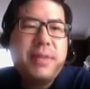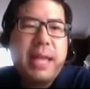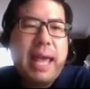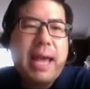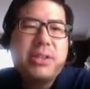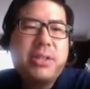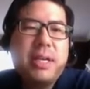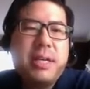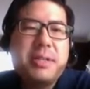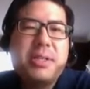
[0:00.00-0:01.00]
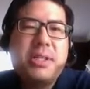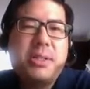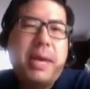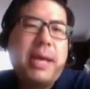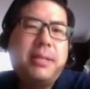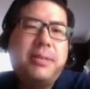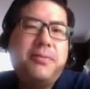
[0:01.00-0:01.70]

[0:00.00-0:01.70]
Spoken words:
they actually expect